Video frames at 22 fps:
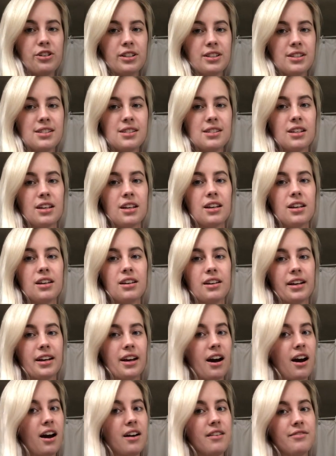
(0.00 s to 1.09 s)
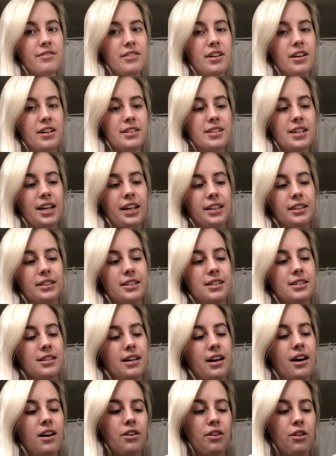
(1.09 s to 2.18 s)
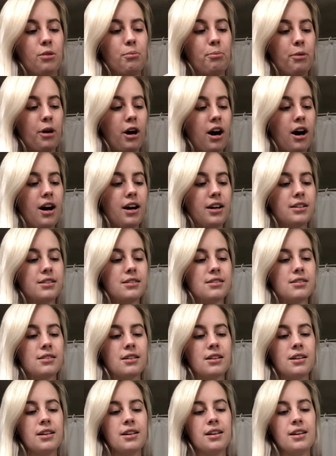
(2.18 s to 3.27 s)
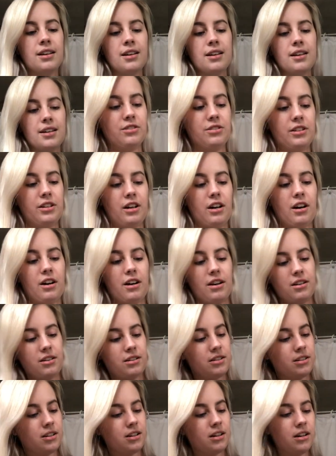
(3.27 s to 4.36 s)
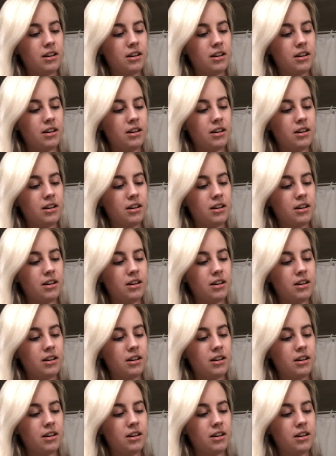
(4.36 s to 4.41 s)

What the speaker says: you can see, like, I've not taken this out of the box. We've got